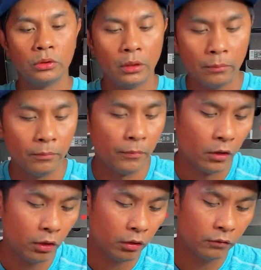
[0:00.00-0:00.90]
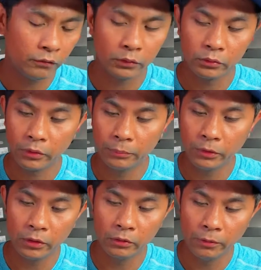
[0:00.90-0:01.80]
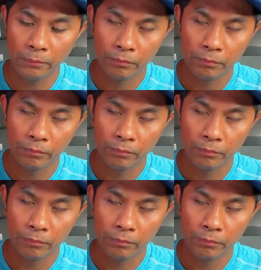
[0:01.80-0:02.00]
some on foot review.